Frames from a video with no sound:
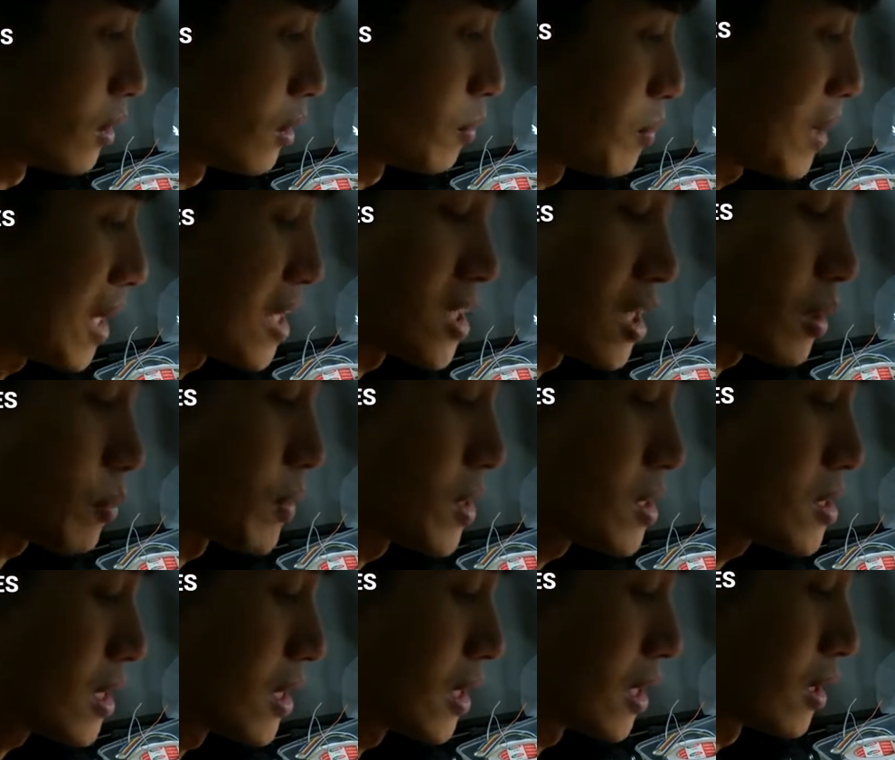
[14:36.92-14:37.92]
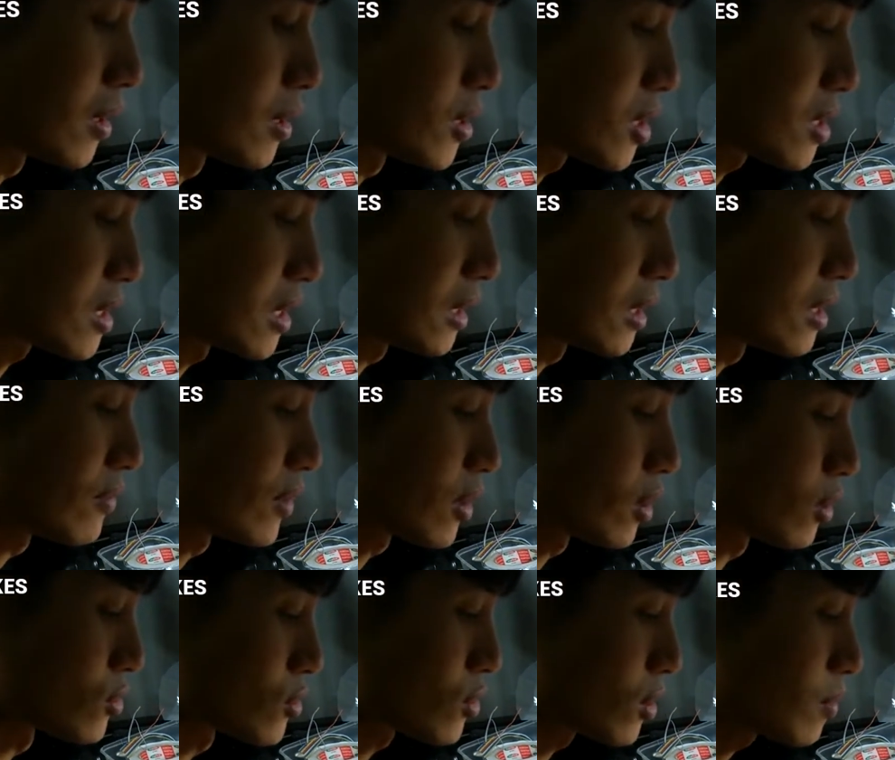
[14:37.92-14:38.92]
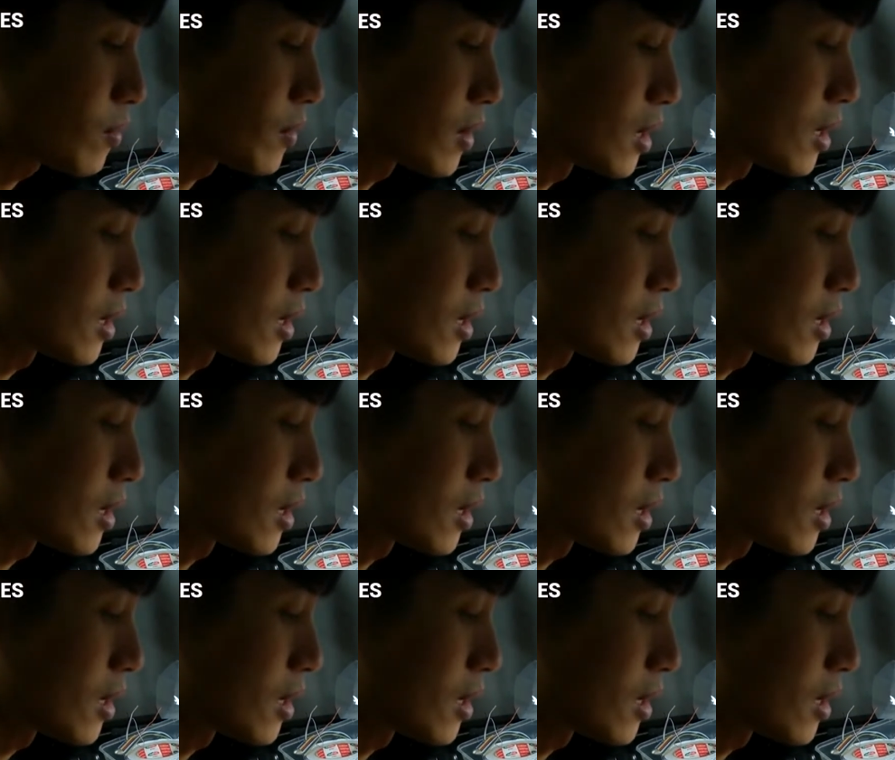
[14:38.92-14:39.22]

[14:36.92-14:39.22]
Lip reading: plastic piece and they just leave it on top.